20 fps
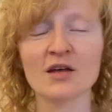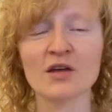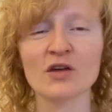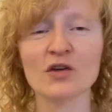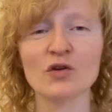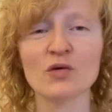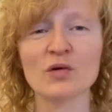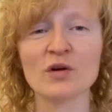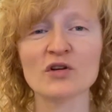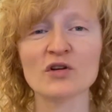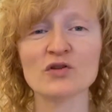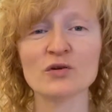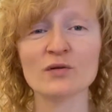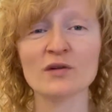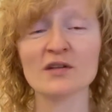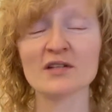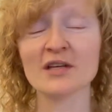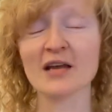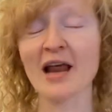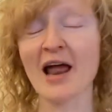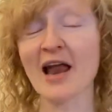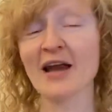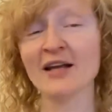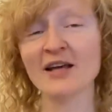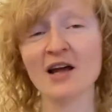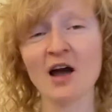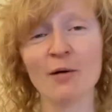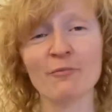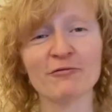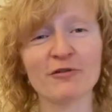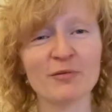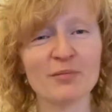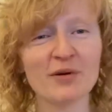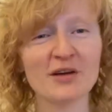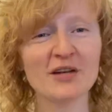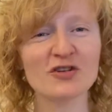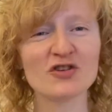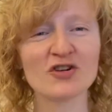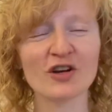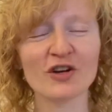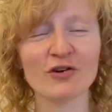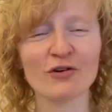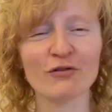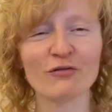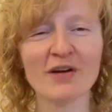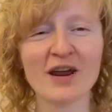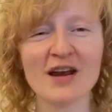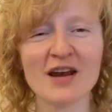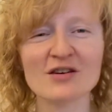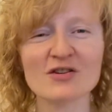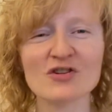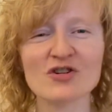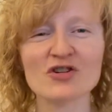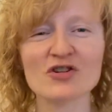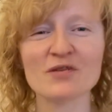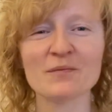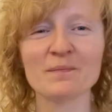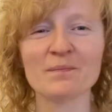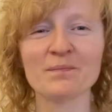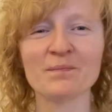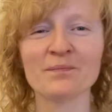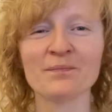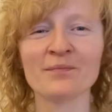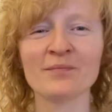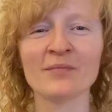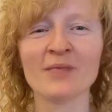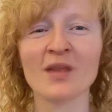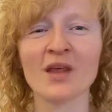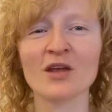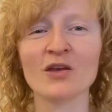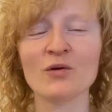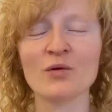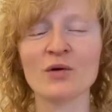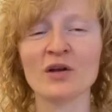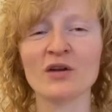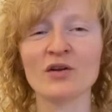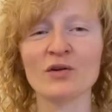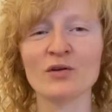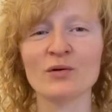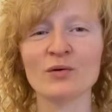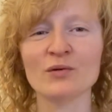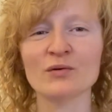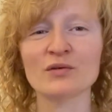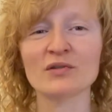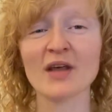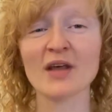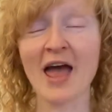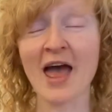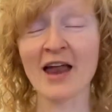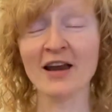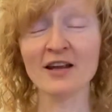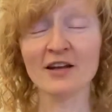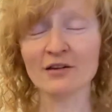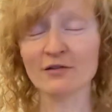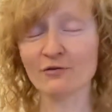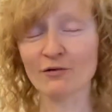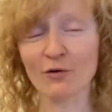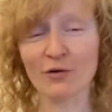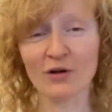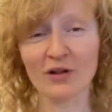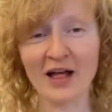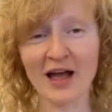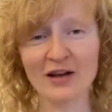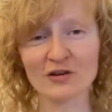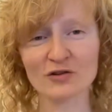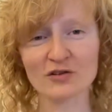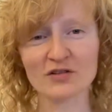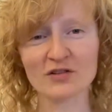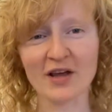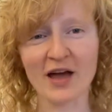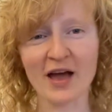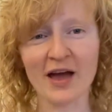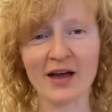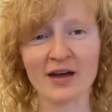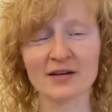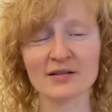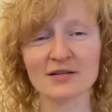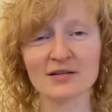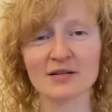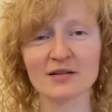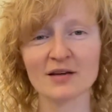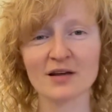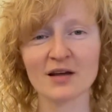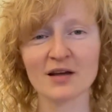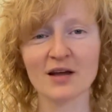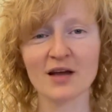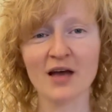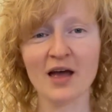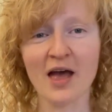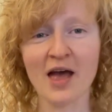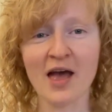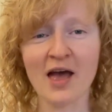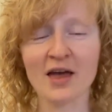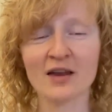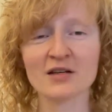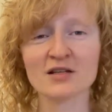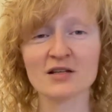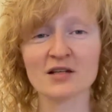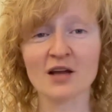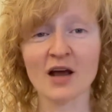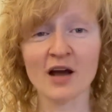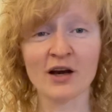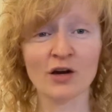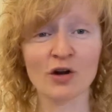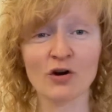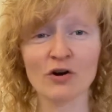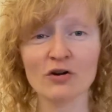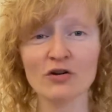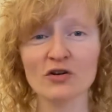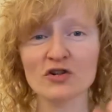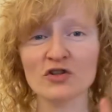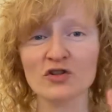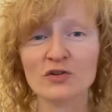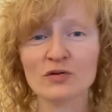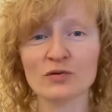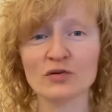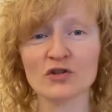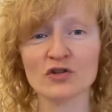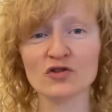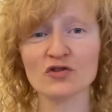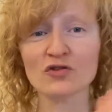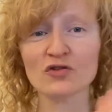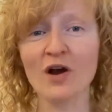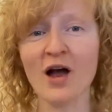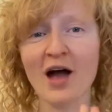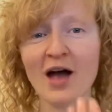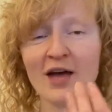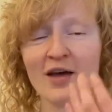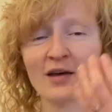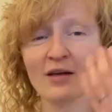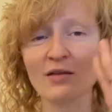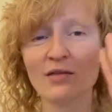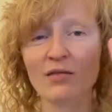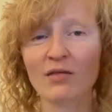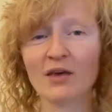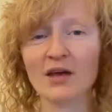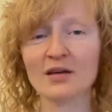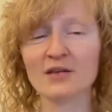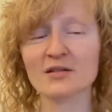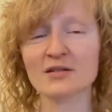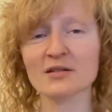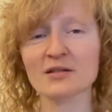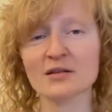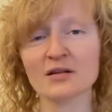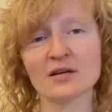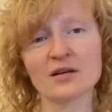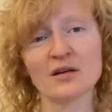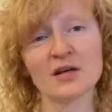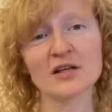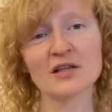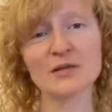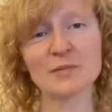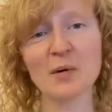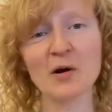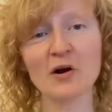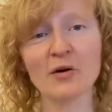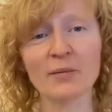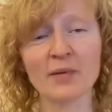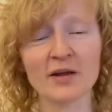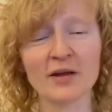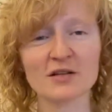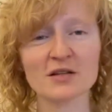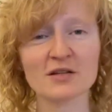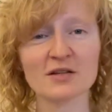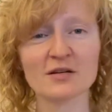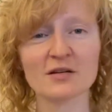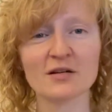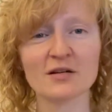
You can do this at any comfy pitch in your range. You can use any vocal exercise, and I'd encourage you to try this experiment